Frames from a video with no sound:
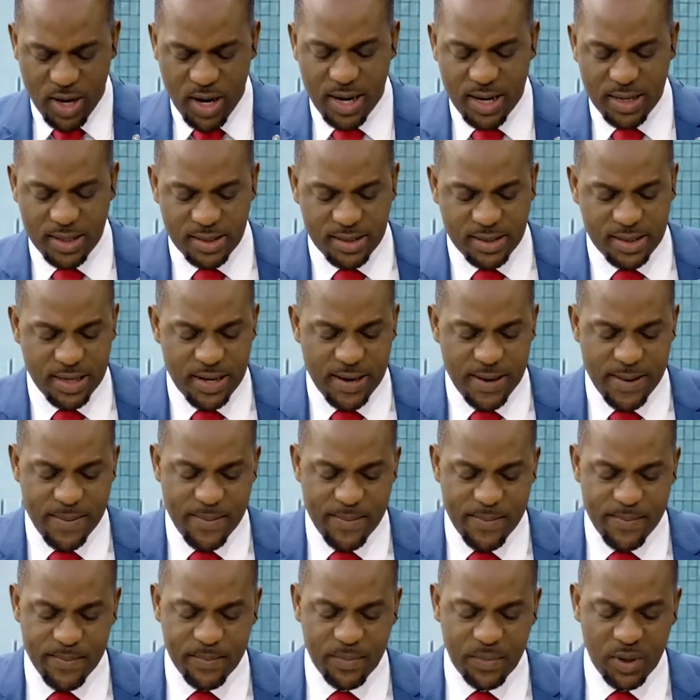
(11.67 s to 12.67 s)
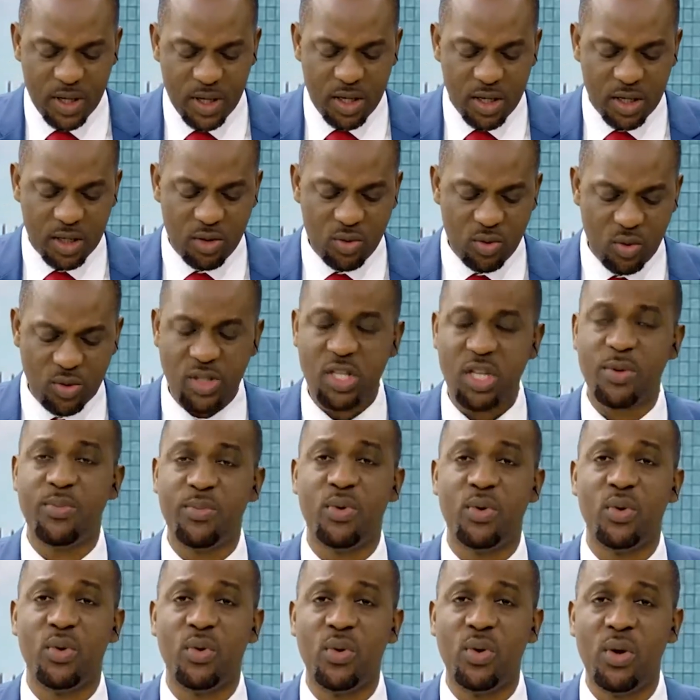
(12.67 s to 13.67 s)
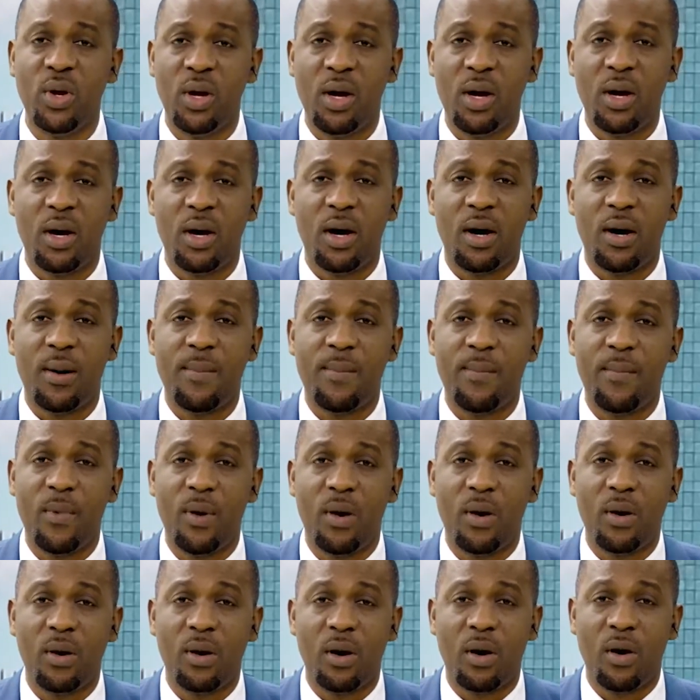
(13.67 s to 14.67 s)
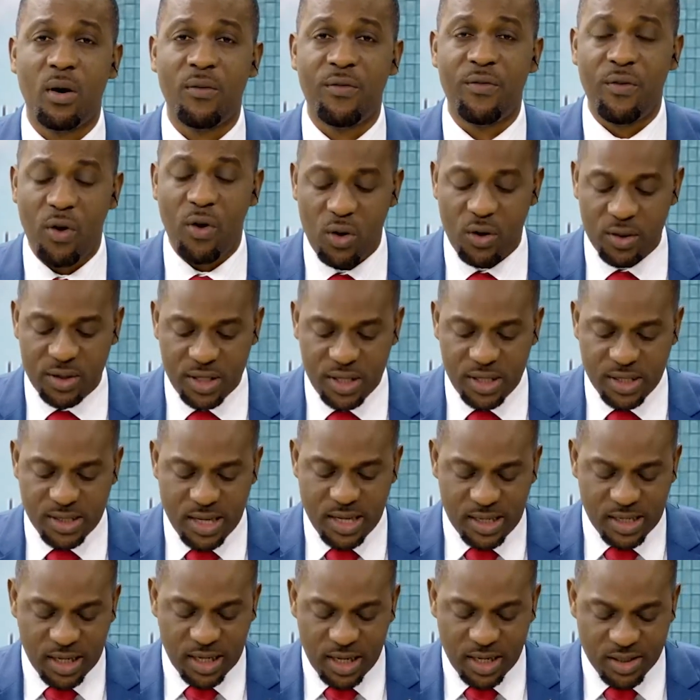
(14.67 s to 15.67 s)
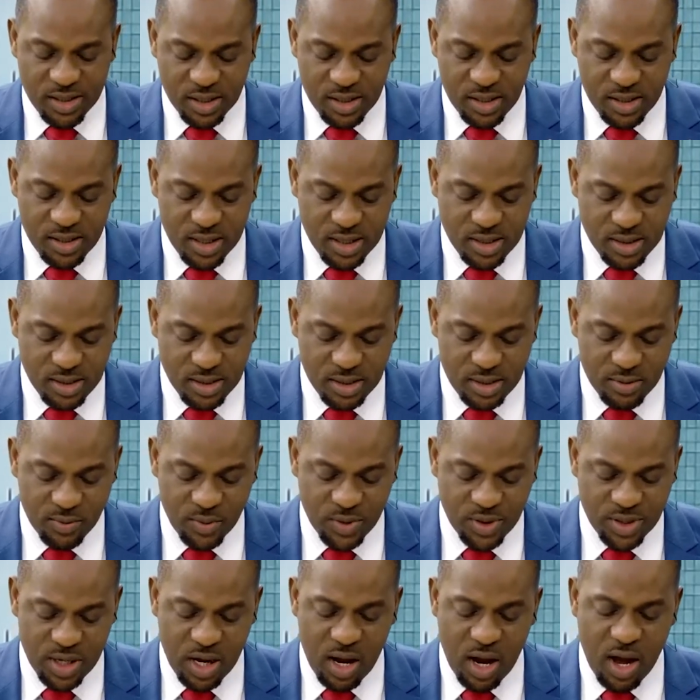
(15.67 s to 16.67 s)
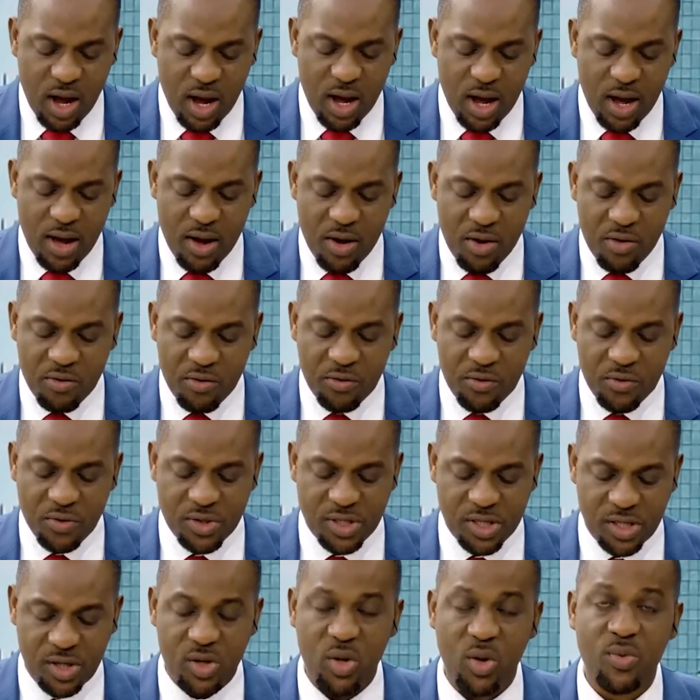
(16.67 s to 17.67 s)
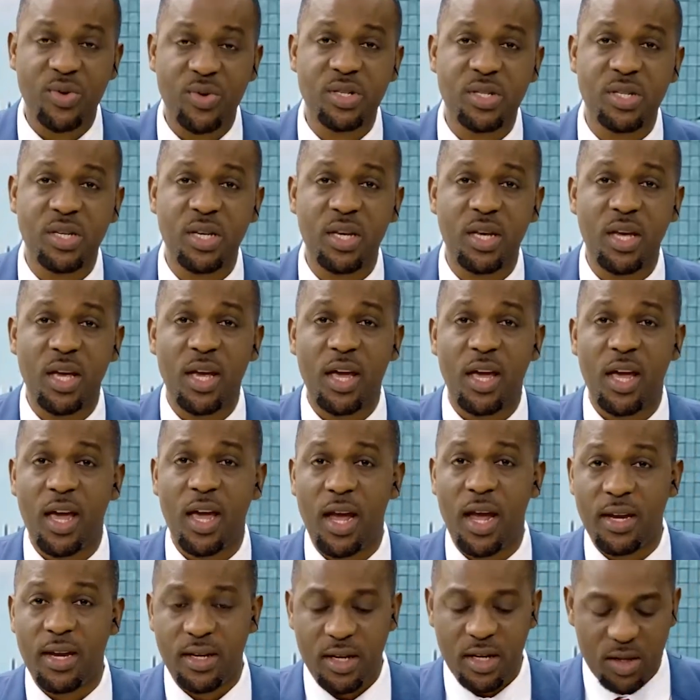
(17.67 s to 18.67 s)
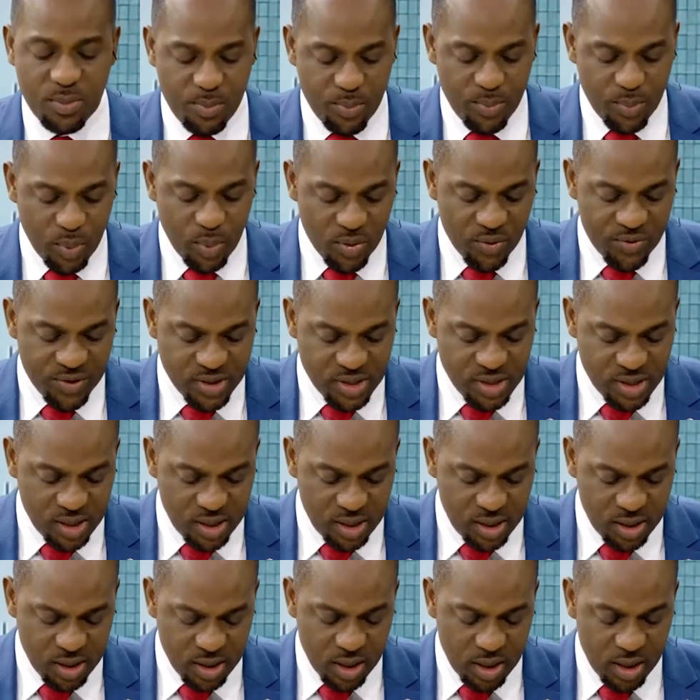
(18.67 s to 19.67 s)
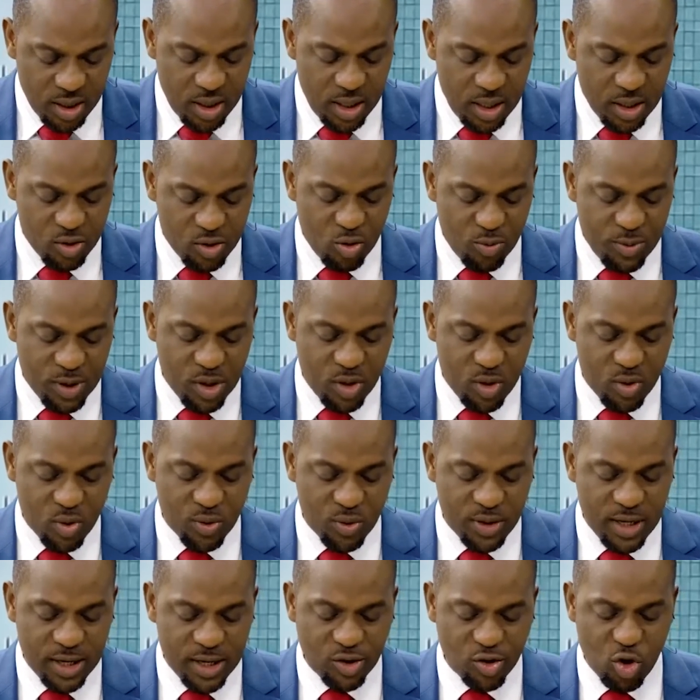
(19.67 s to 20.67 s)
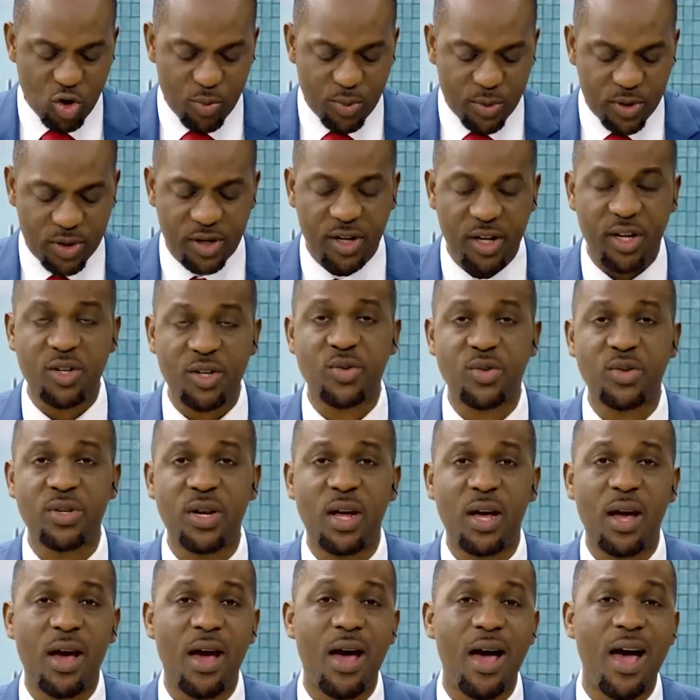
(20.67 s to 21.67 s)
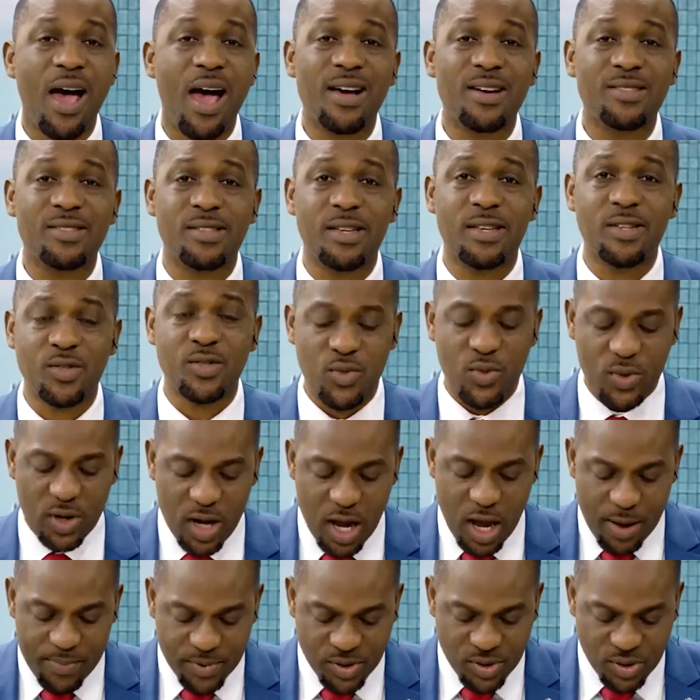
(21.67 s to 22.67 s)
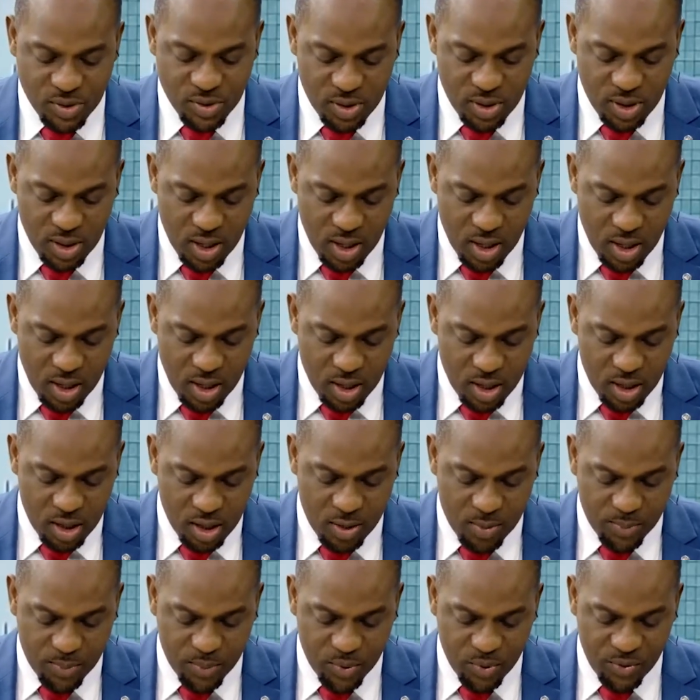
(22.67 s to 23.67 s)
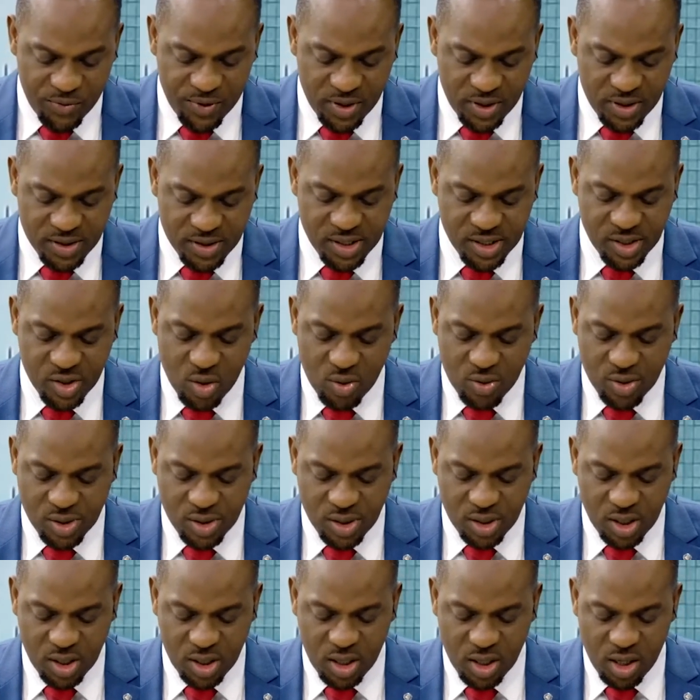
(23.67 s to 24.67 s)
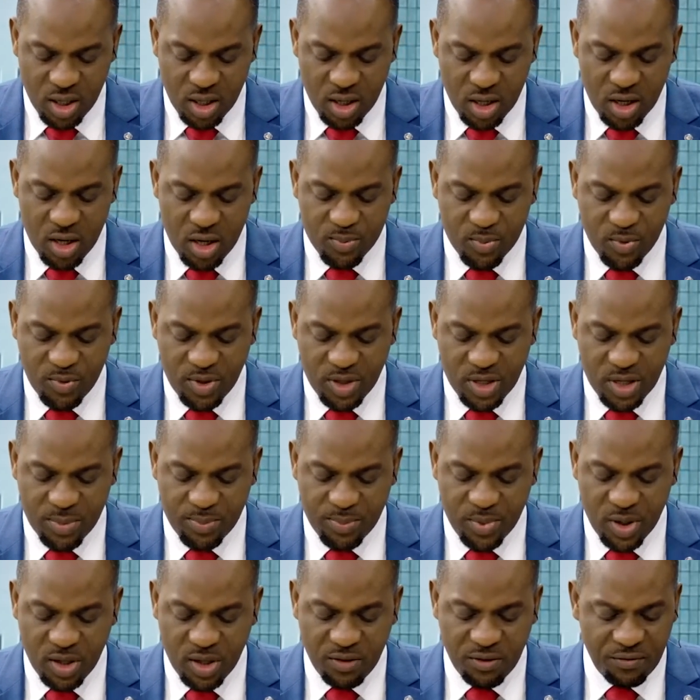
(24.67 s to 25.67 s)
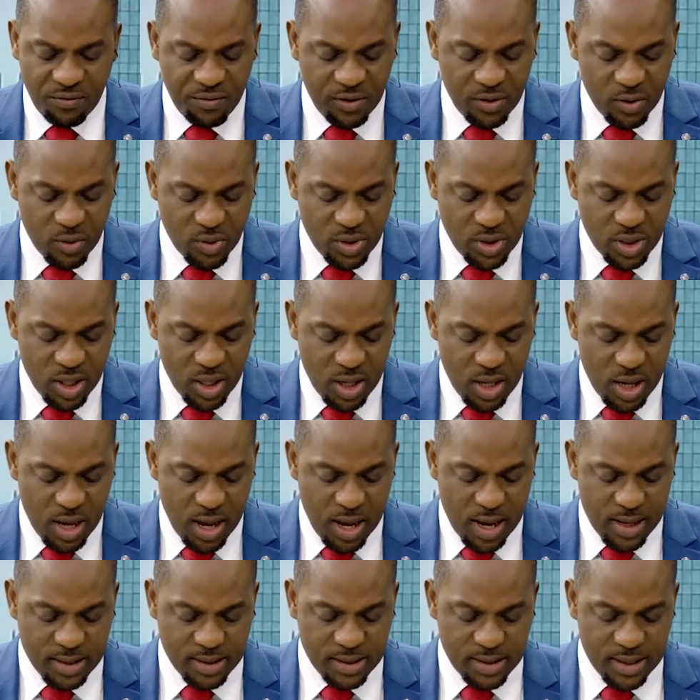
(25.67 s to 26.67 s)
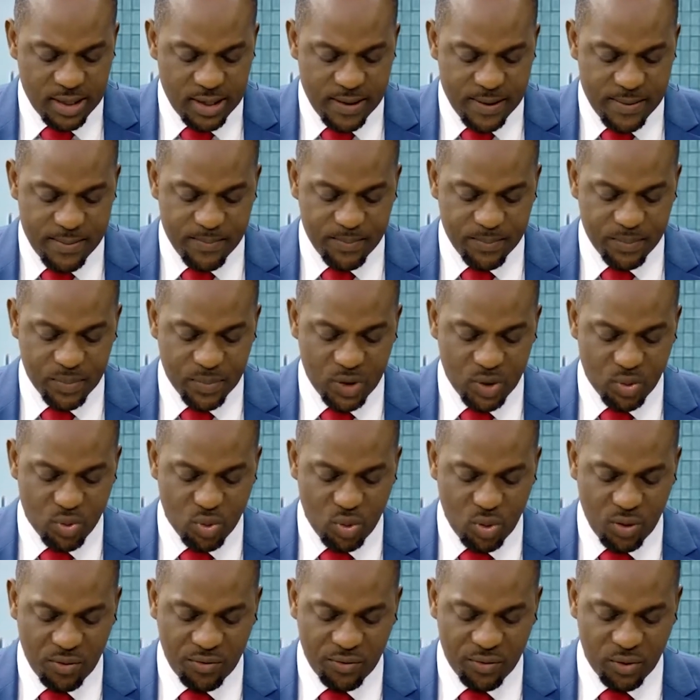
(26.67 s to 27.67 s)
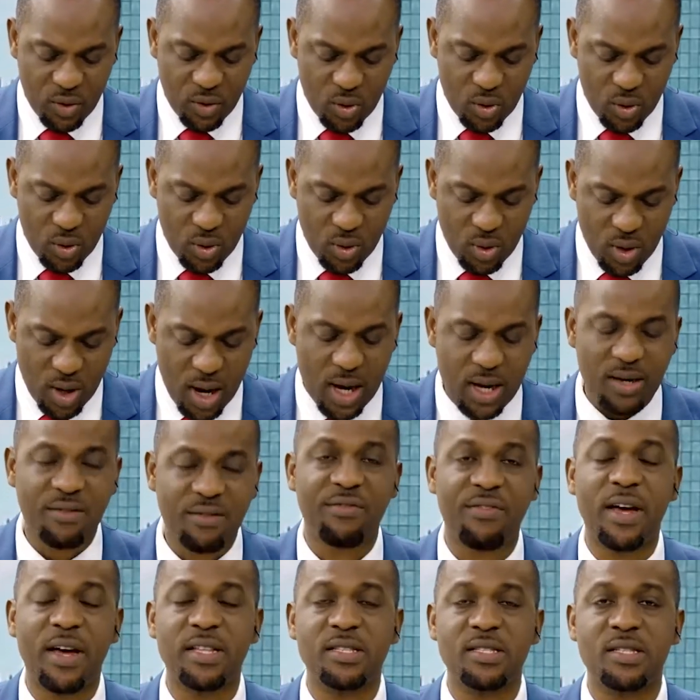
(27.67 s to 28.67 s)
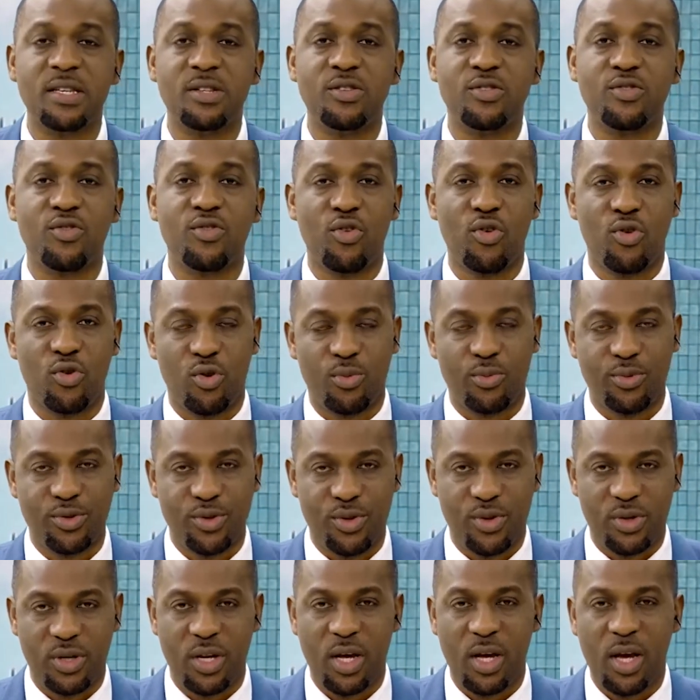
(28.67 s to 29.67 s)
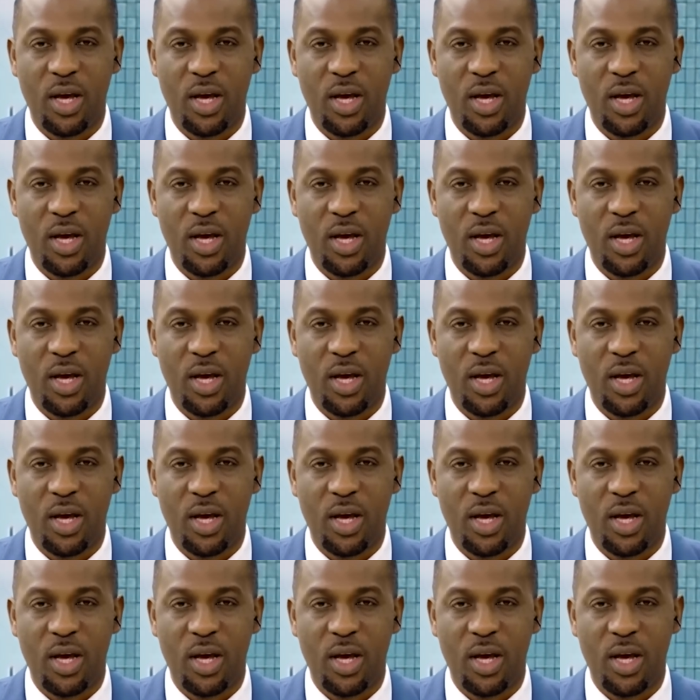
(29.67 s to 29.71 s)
And notable of all these are the 8 agendas, which are food security, ending poverty, economic growth and job creation, access to capital, improving security, improving the playing field, and rule of law, and fighting corruption.